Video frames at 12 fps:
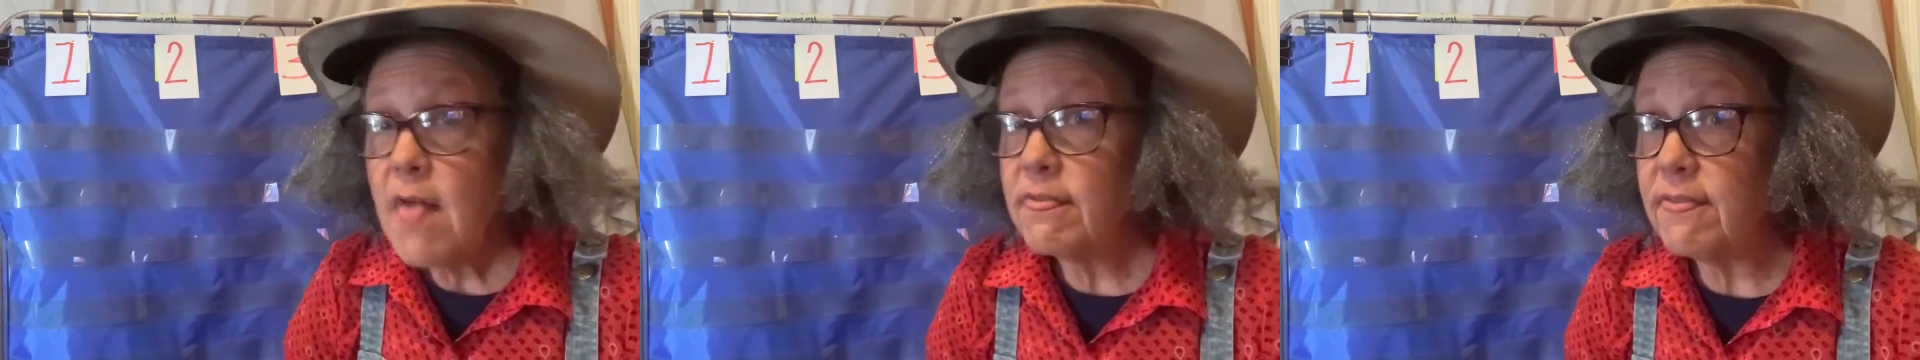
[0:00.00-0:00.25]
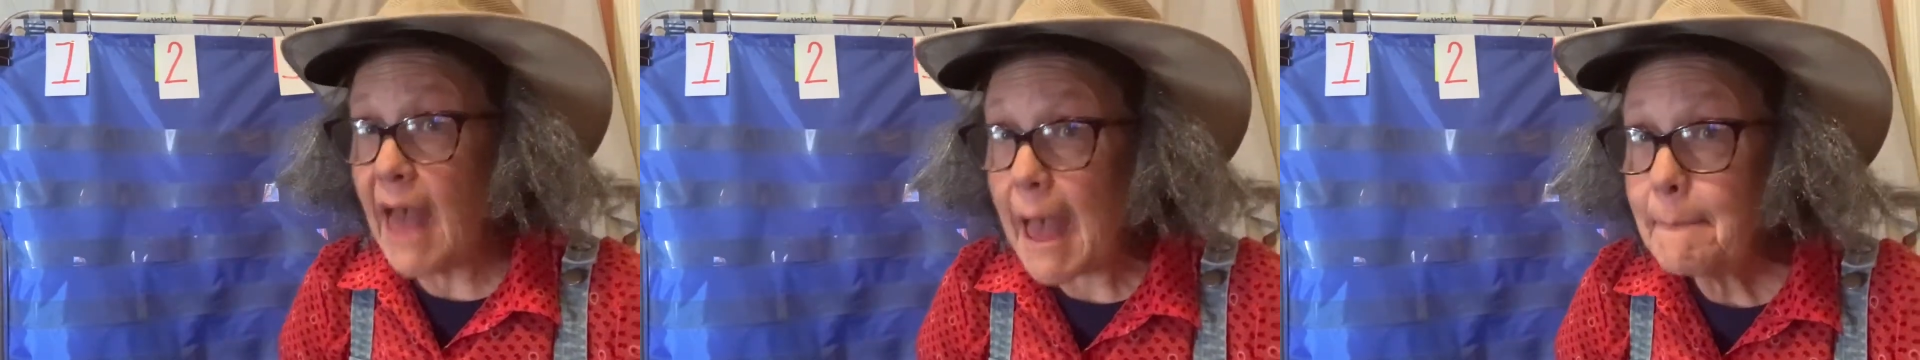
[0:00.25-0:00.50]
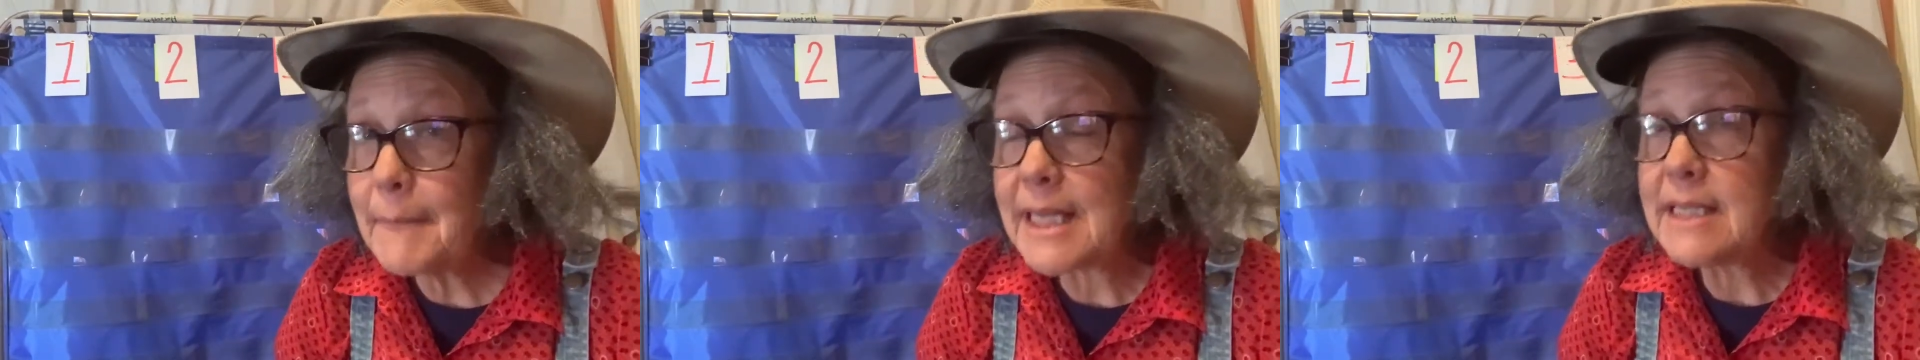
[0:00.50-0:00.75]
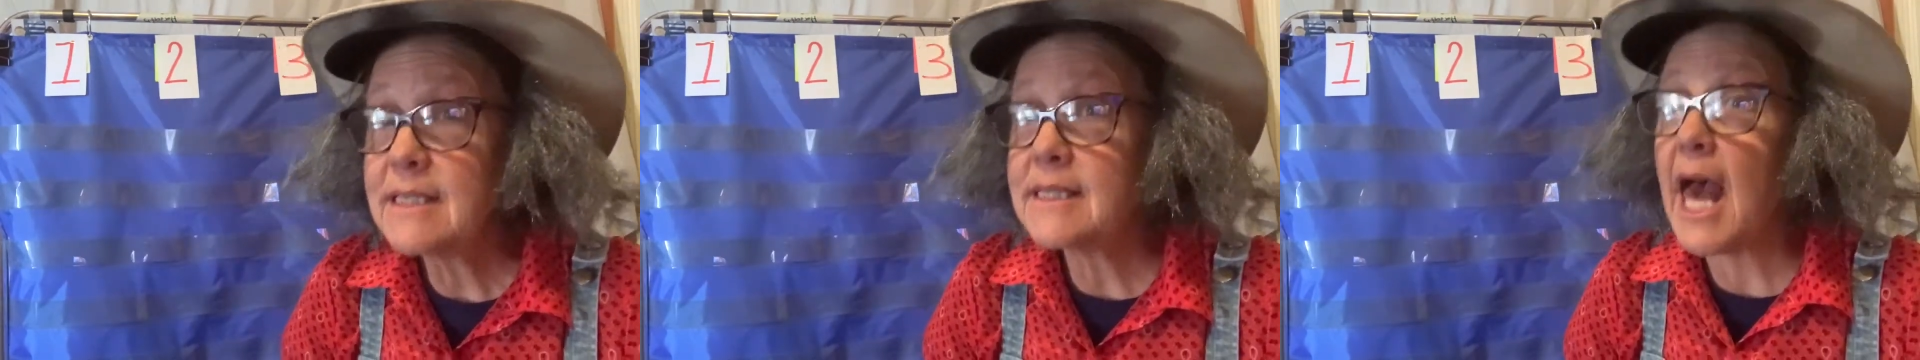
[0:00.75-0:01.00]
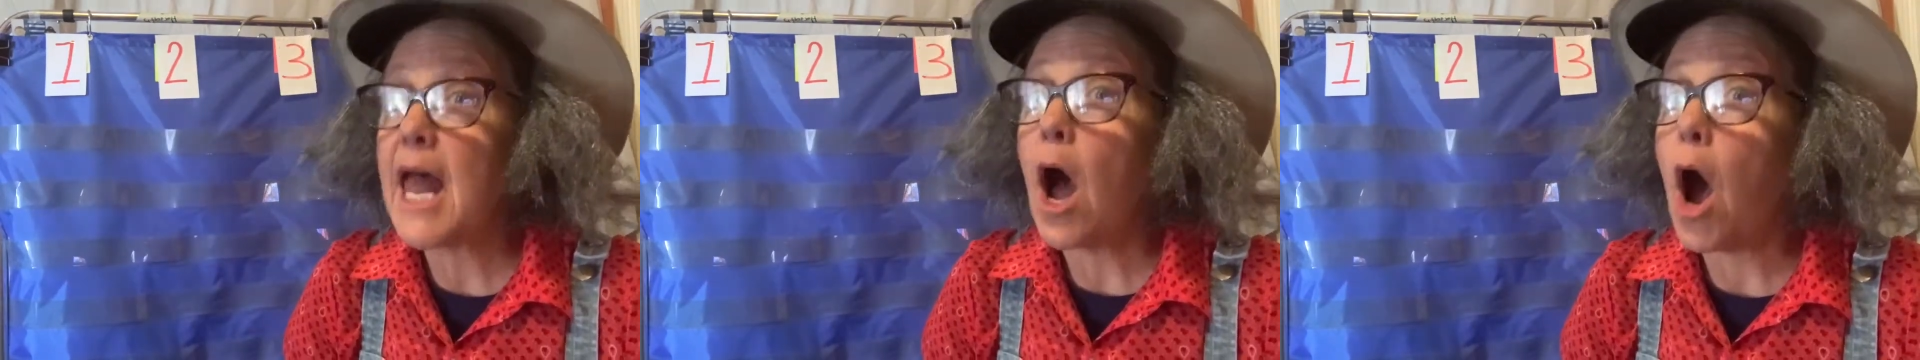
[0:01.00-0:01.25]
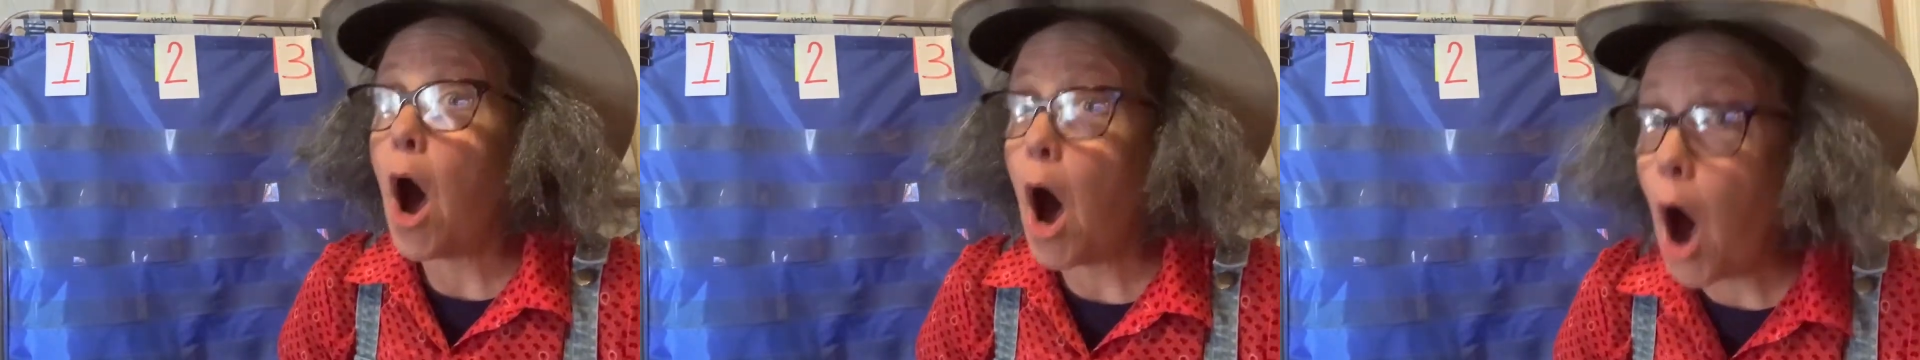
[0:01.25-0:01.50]
That means that
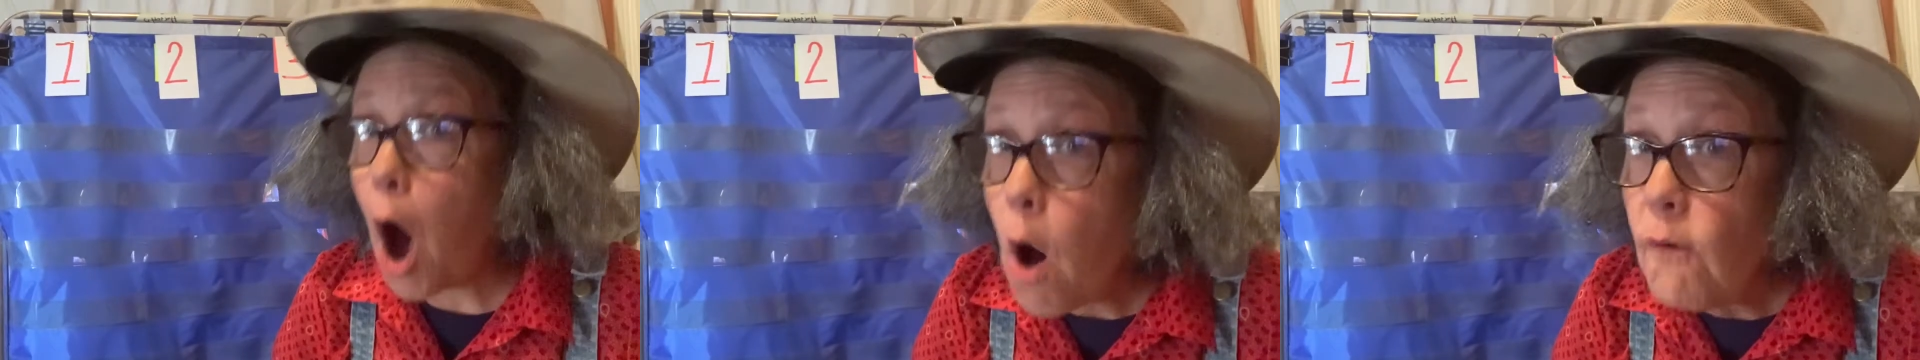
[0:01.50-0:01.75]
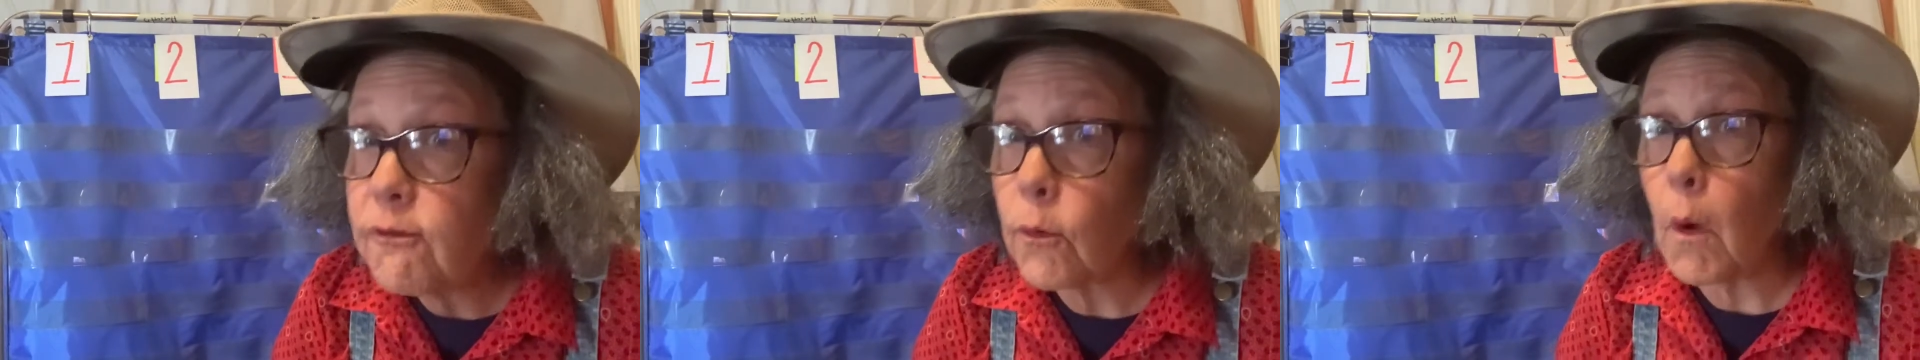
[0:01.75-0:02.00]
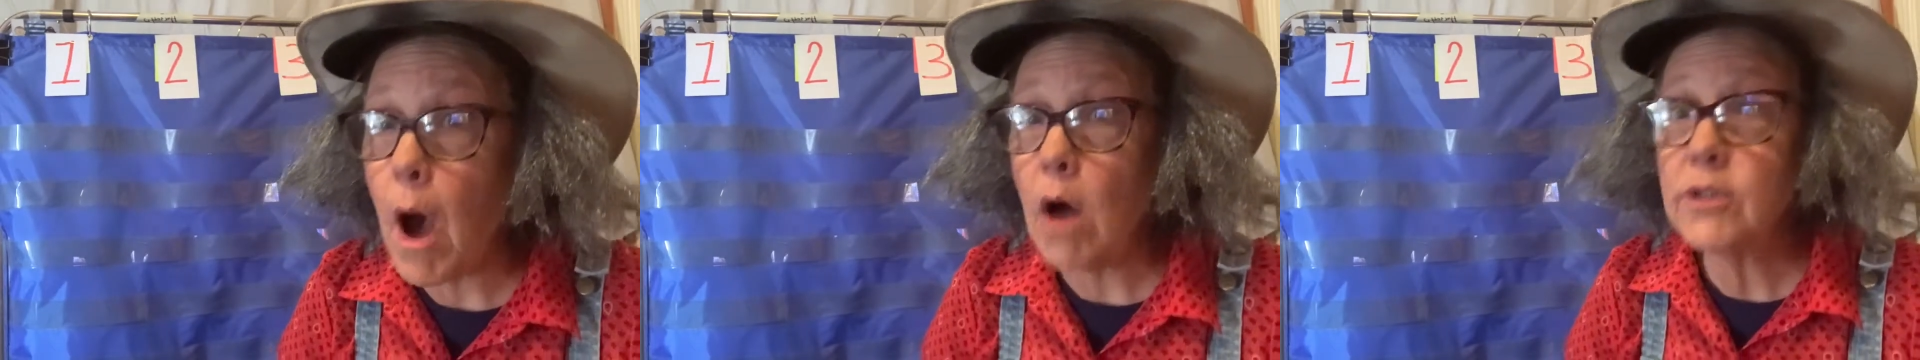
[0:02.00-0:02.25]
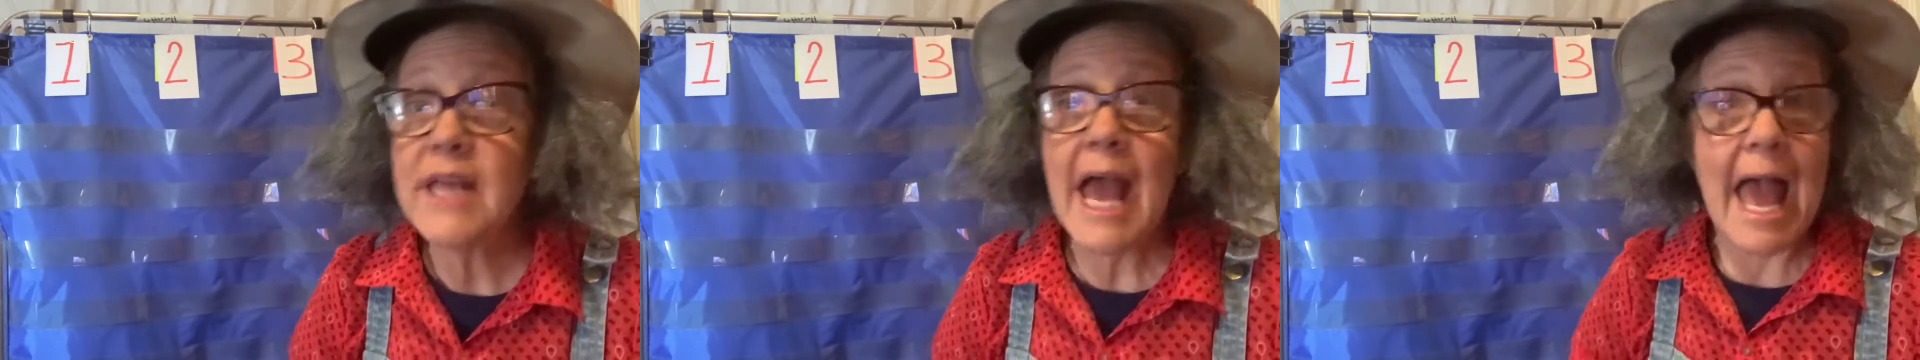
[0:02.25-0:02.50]
overalls